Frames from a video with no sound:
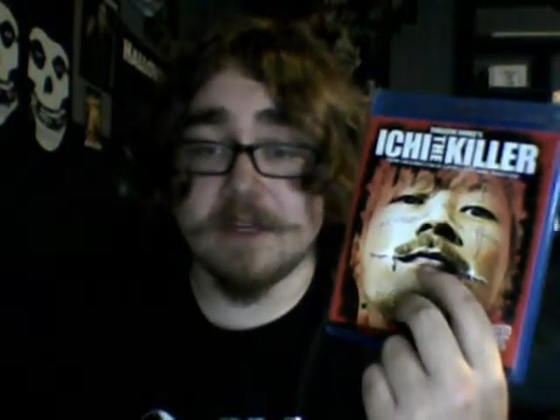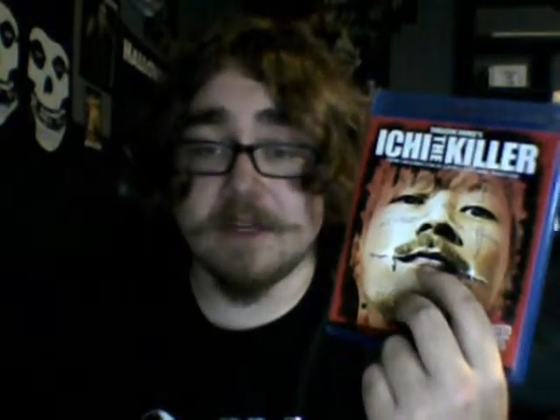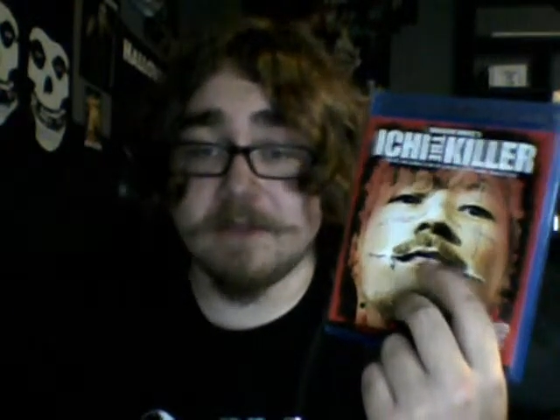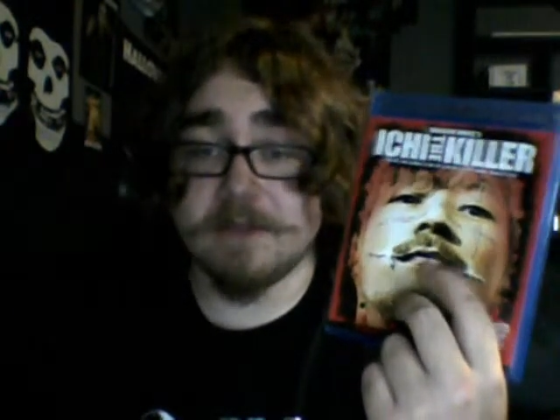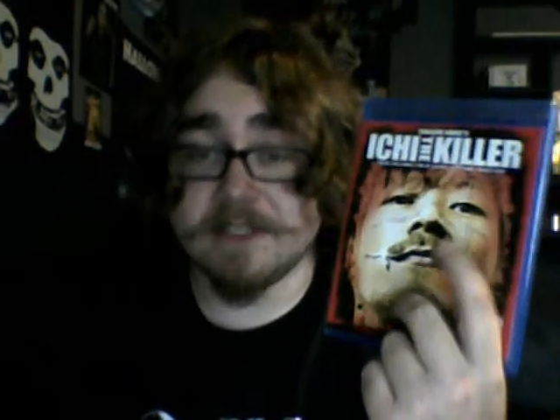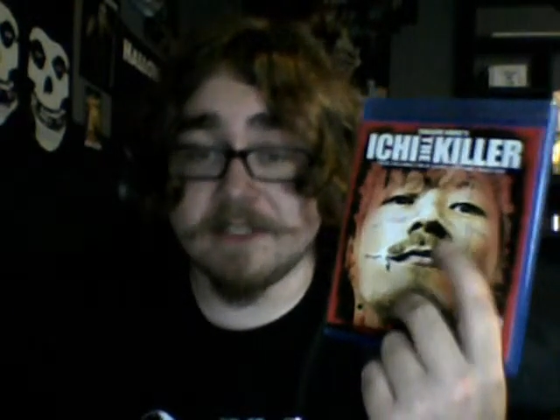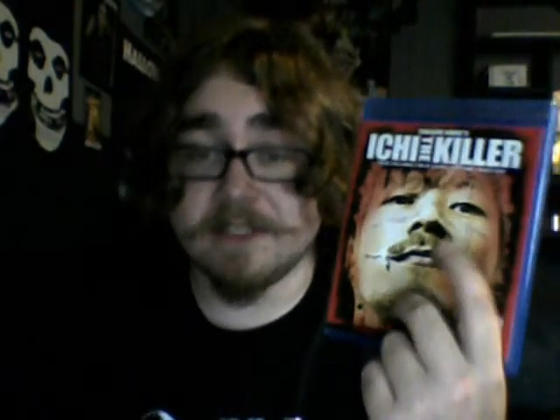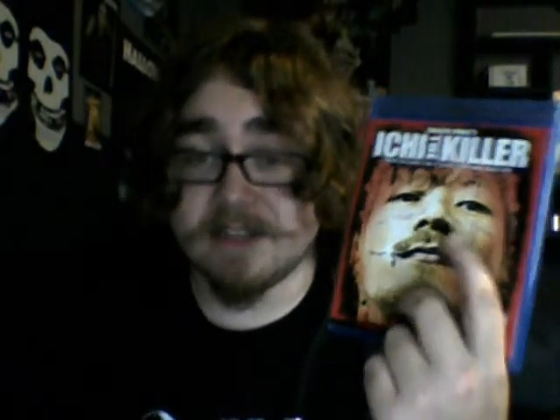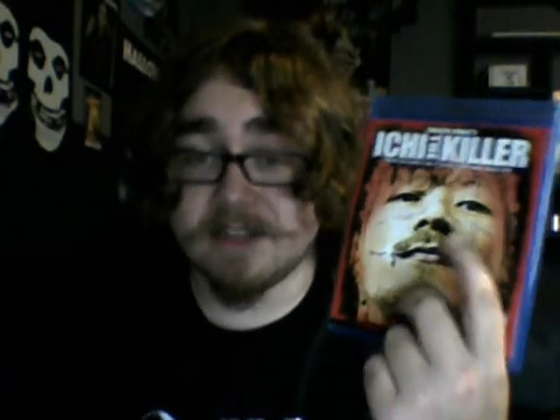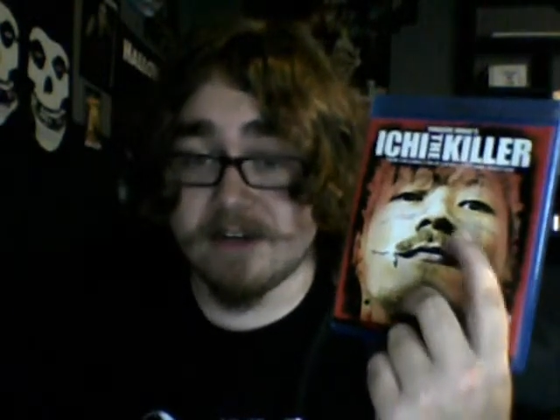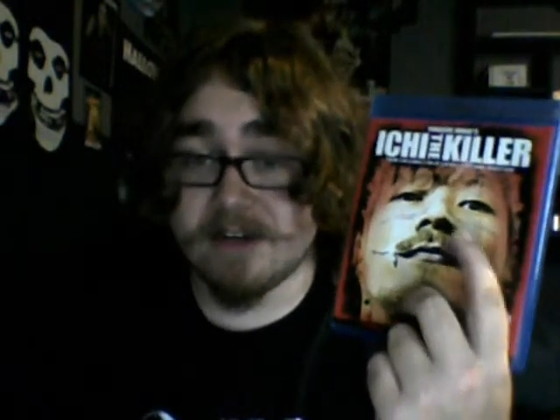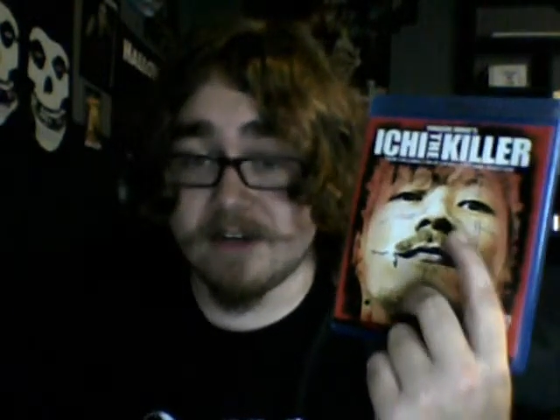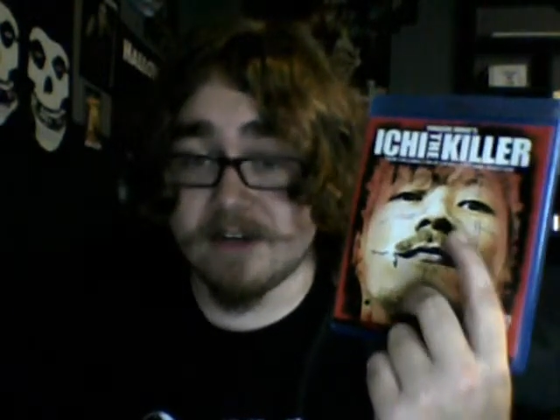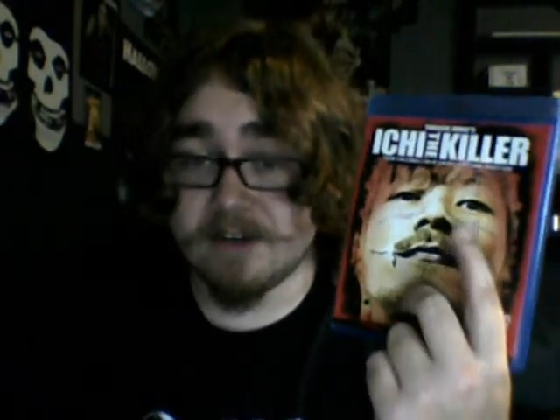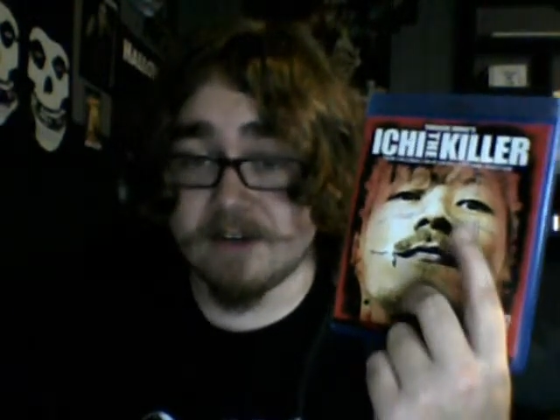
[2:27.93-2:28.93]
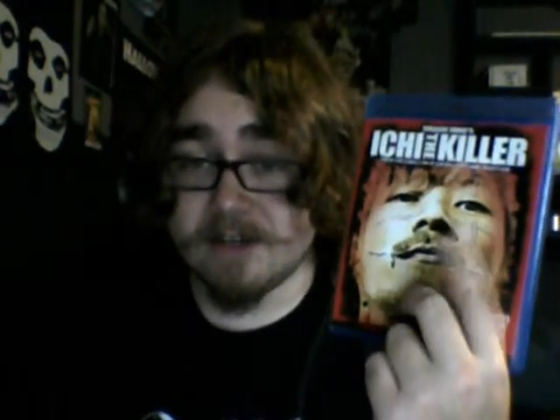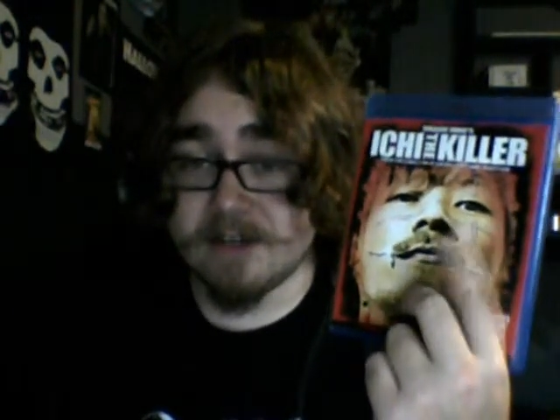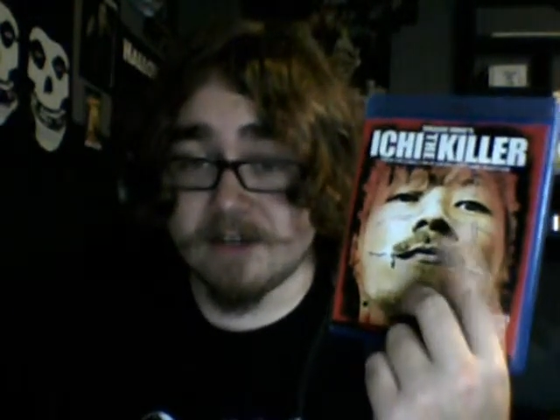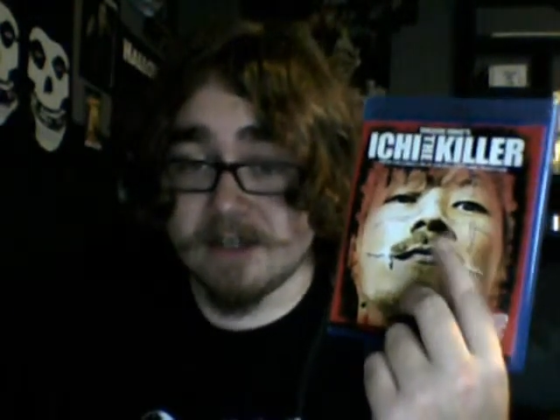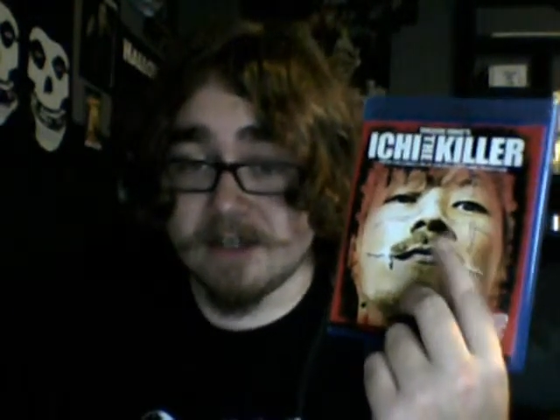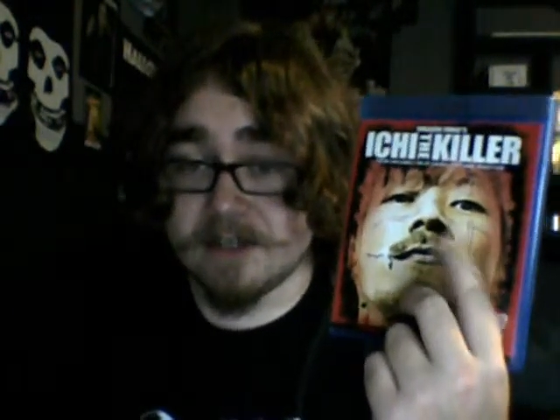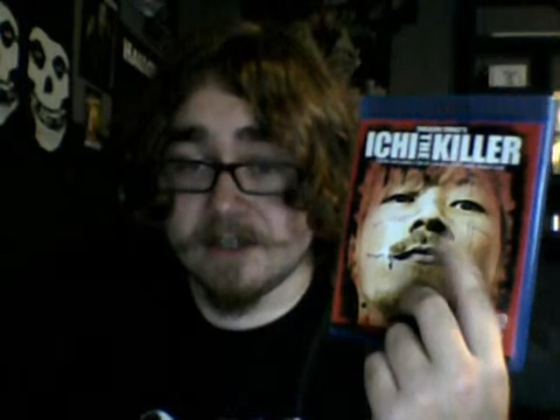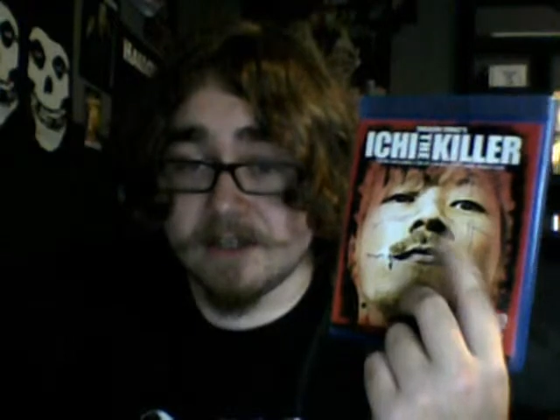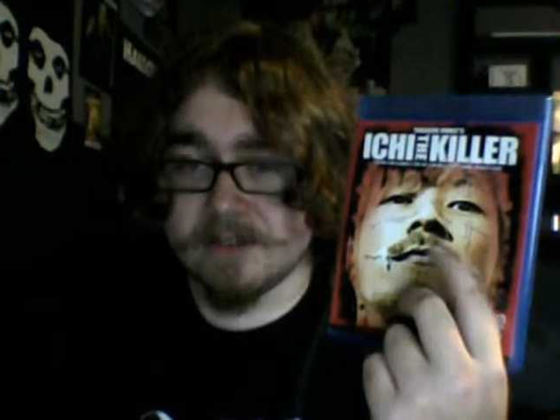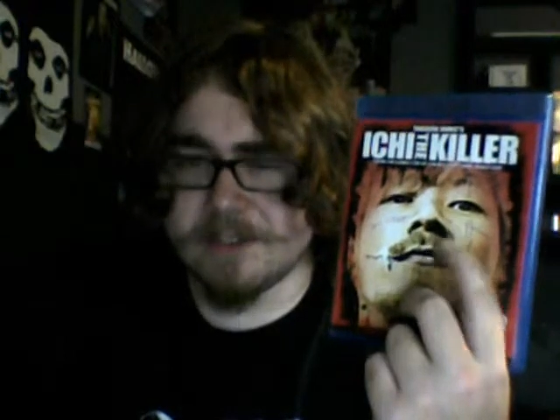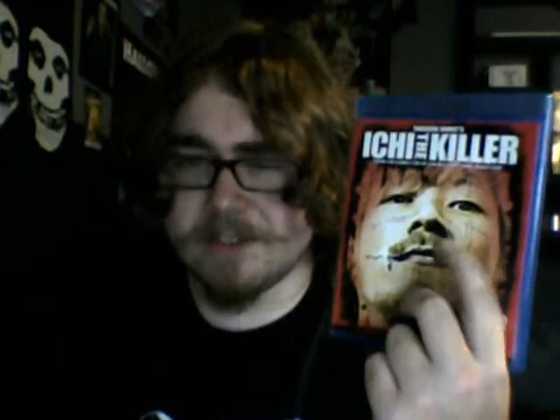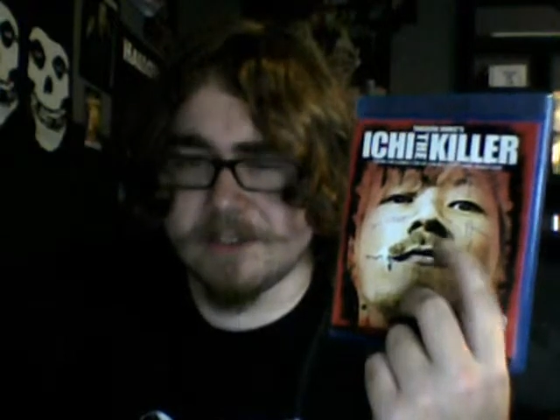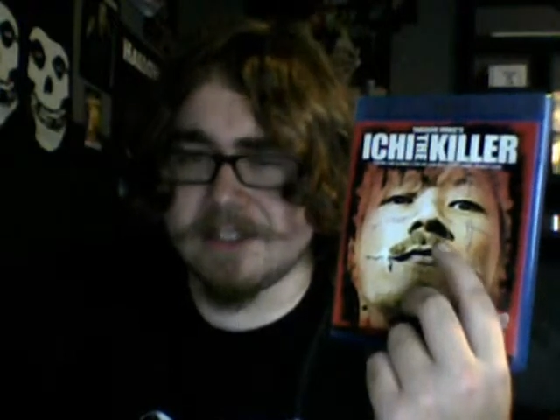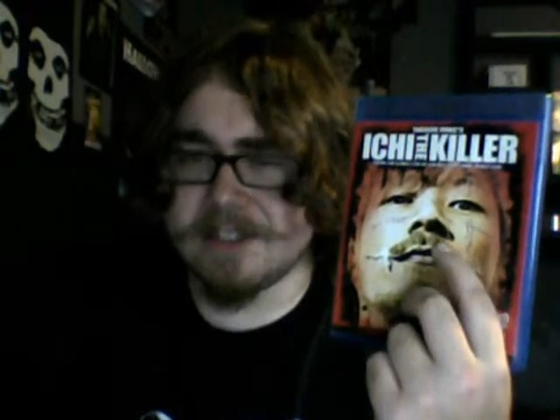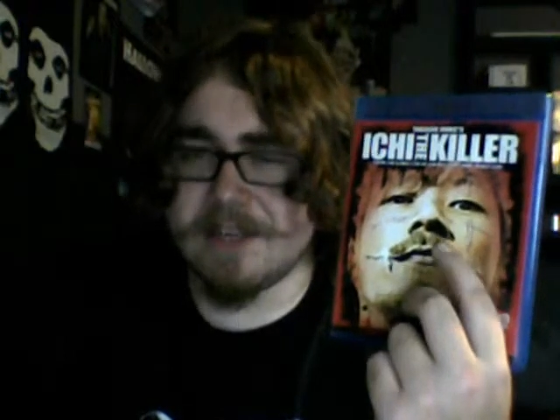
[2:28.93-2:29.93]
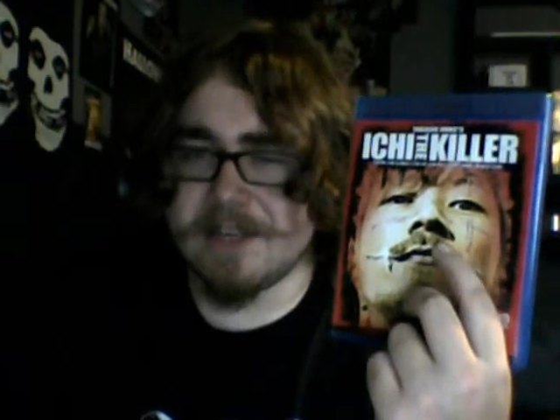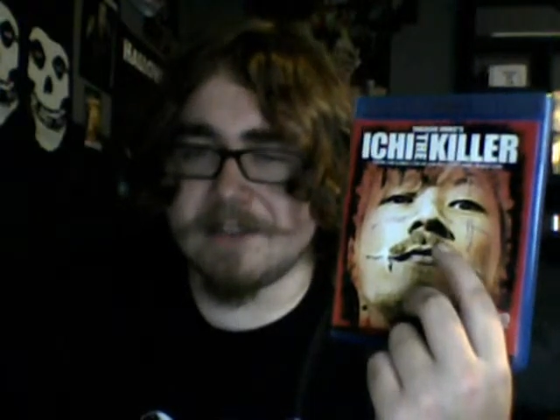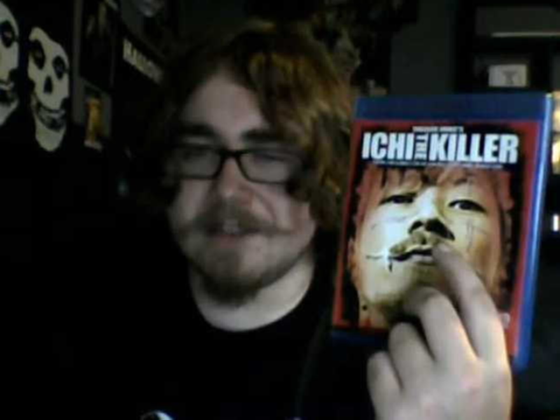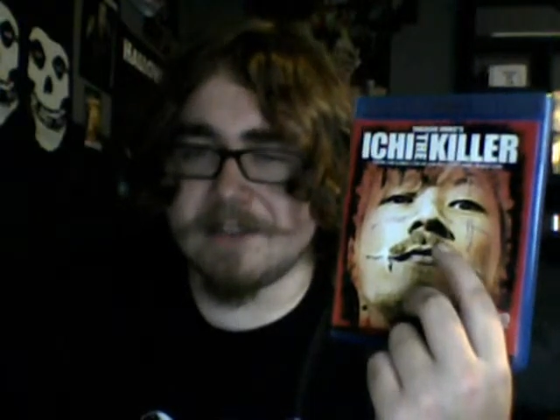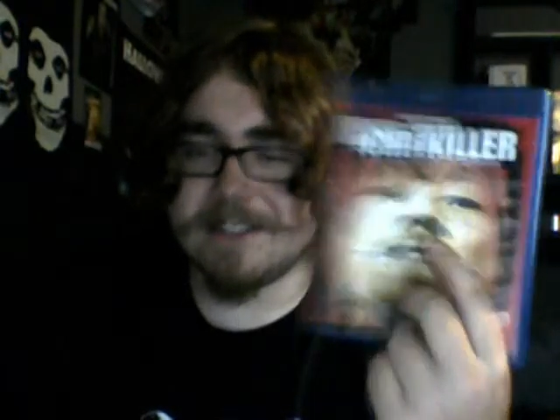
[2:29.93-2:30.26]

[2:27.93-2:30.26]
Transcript: And this guy right here, which his name is